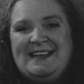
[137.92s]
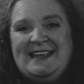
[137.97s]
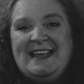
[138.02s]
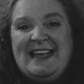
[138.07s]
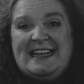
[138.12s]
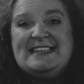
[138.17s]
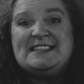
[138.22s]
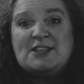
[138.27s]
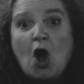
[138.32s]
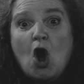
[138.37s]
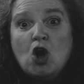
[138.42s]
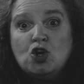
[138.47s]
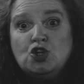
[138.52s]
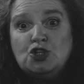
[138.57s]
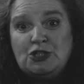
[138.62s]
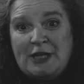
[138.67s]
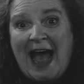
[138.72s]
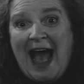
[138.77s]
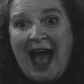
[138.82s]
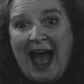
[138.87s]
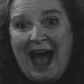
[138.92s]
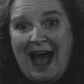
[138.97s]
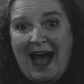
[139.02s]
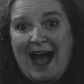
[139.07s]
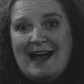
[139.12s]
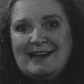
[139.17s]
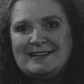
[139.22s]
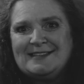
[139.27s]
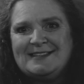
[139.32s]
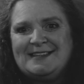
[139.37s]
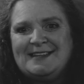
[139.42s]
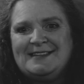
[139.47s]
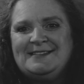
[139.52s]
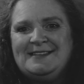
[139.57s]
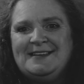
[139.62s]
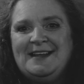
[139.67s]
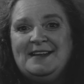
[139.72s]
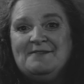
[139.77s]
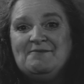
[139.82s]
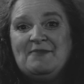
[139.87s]
he's got a good heart and
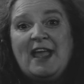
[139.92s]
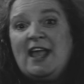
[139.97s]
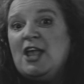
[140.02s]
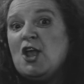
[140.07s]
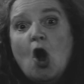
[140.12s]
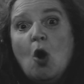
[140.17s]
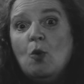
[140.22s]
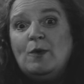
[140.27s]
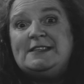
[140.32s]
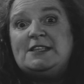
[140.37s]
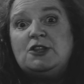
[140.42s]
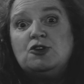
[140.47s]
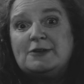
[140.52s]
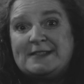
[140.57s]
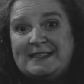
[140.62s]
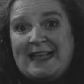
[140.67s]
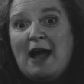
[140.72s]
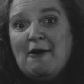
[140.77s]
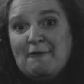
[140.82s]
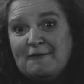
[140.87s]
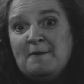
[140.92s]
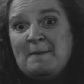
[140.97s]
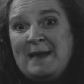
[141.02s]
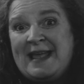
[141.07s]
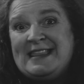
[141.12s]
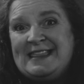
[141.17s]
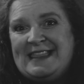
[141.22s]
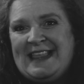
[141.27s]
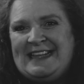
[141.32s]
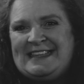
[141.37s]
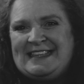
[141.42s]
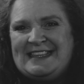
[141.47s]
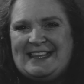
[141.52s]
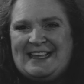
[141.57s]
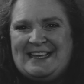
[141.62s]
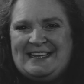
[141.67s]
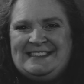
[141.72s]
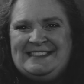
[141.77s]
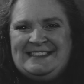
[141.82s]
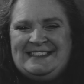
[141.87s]
he always looks out for me and little
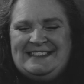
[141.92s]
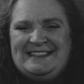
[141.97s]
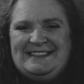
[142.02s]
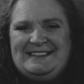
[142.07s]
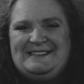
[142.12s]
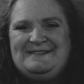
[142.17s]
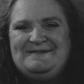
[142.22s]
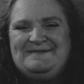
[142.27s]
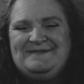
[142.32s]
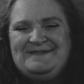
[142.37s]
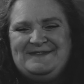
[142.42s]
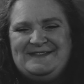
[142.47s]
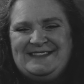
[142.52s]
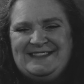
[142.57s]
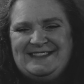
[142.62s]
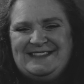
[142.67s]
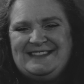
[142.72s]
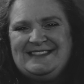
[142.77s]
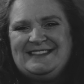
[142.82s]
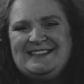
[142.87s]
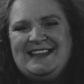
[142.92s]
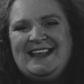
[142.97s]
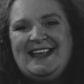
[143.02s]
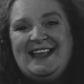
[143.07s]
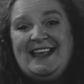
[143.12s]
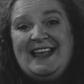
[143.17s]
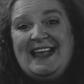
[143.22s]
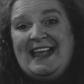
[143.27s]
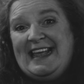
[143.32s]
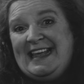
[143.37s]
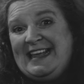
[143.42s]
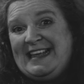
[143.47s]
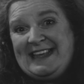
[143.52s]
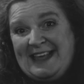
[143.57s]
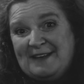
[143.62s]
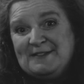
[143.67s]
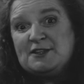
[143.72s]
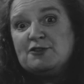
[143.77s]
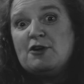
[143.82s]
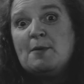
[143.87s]
un. He
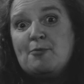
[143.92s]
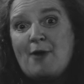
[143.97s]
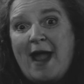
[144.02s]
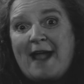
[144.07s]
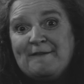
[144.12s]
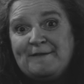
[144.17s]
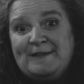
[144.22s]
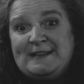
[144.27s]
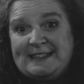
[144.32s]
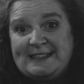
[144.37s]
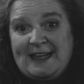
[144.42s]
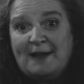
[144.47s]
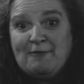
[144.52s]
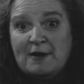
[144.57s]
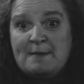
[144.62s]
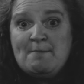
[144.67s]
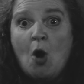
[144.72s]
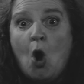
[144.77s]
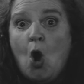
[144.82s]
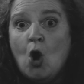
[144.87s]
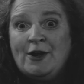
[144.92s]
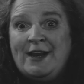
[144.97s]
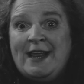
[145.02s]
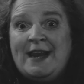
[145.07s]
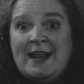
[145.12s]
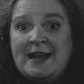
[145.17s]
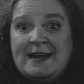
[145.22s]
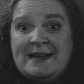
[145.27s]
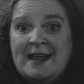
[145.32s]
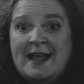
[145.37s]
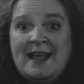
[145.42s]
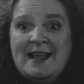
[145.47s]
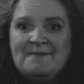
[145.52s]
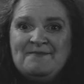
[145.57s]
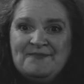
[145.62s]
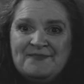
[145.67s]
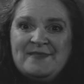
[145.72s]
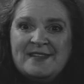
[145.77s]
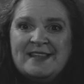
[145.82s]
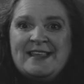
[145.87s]
gives her a breakfast every morning and
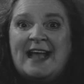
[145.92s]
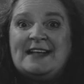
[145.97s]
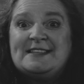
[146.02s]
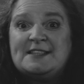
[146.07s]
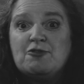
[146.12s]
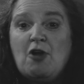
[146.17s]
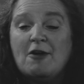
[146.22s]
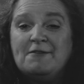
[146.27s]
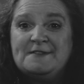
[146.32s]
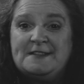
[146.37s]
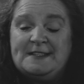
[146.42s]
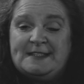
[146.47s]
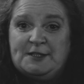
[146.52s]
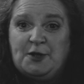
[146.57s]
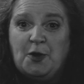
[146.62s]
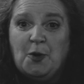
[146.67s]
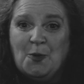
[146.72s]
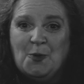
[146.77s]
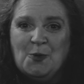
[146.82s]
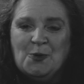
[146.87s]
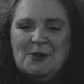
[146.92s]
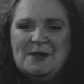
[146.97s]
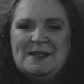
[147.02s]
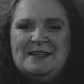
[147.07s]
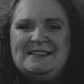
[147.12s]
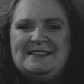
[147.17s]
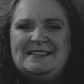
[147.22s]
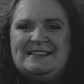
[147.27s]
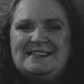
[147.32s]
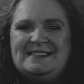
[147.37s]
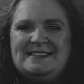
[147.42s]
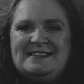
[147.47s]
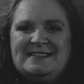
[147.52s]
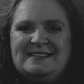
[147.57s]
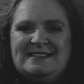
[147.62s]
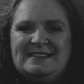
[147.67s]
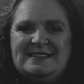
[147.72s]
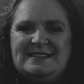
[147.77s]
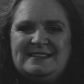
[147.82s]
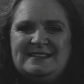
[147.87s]
gets her off to school.
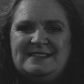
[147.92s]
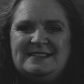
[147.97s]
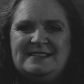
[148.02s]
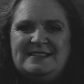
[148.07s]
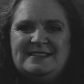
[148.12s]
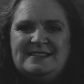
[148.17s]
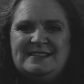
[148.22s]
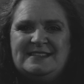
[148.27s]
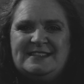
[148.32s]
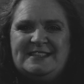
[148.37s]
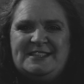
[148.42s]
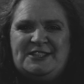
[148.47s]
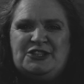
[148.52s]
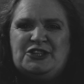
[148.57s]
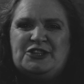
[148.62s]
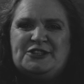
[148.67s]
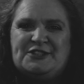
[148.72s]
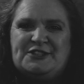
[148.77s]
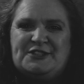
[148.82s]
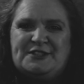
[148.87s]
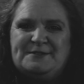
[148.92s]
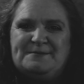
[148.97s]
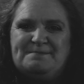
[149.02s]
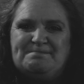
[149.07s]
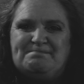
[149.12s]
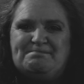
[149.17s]
It's just